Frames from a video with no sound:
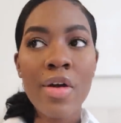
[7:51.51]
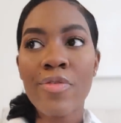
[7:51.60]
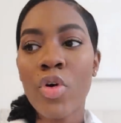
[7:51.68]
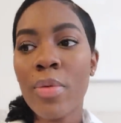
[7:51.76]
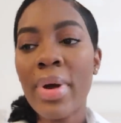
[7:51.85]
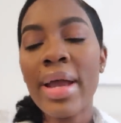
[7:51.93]

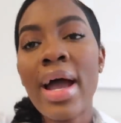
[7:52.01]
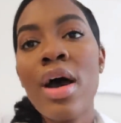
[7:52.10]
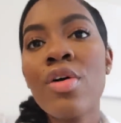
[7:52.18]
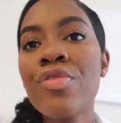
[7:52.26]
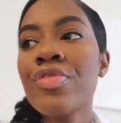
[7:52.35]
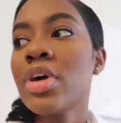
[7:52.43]
For my
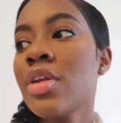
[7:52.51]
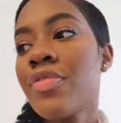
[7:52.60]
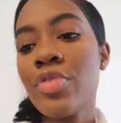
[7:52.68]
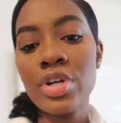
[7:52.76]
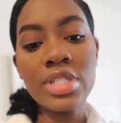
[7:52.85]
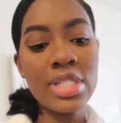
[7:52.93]
outfit
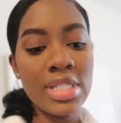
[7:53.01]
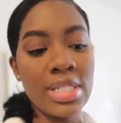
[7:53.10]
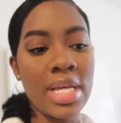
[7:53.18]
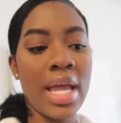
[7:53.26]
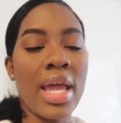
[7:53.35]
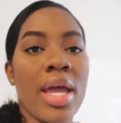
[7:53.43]
for
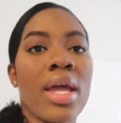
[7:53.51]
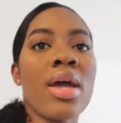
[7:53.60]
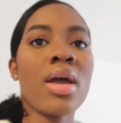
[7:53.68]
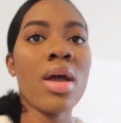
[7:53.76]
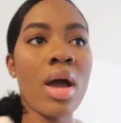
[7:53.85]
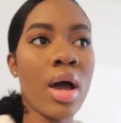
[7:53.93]

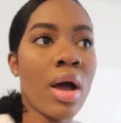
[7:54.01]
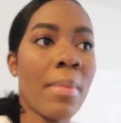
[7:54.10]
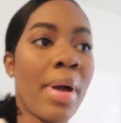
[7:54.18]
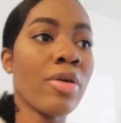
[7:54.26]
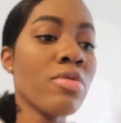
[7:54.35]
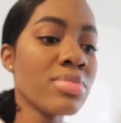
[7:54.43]
today,
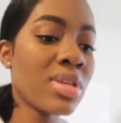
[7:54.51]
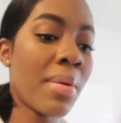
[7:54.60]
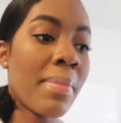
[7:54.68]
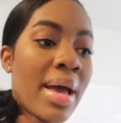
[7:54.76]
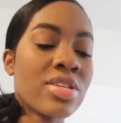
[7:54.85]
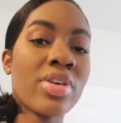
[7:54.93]
my room's a
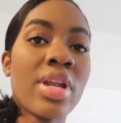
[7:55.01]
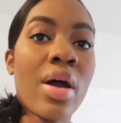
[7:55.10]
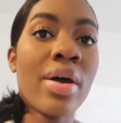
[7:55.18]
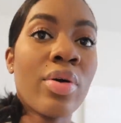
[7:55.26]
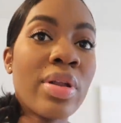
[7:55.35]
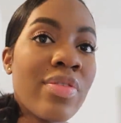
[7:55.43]
mess right now.
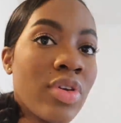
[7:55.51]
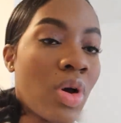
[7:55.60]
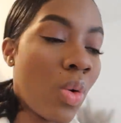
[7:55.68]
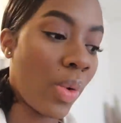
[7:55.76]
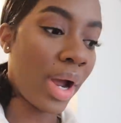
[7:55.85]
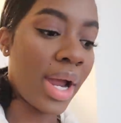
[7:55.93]
I don't even
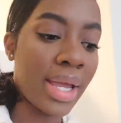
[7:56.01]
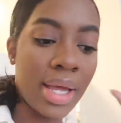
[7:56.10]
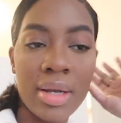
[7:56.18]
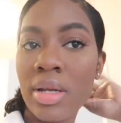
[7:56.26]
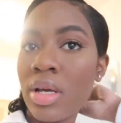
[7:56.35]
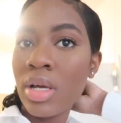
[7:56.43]
know where I
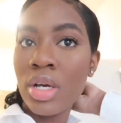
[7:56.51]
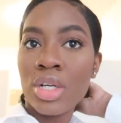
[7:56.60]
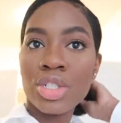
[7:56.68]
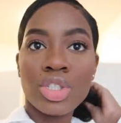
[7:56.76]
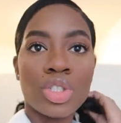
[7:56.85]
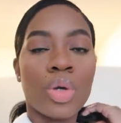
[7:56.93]
can
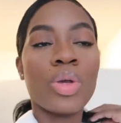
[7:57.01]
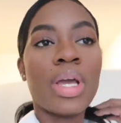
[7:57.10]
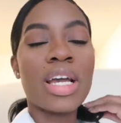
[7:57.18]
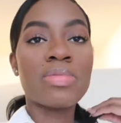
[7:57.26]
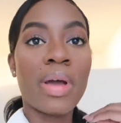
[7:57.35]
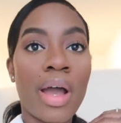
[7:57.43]
show you
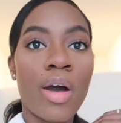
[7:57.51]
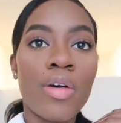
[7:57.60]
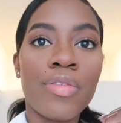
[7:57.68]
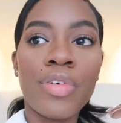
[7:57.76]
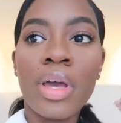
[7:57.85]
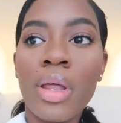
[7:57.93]
guys my
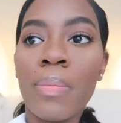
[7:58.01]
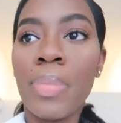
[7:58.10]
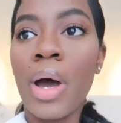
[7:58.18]
outfit,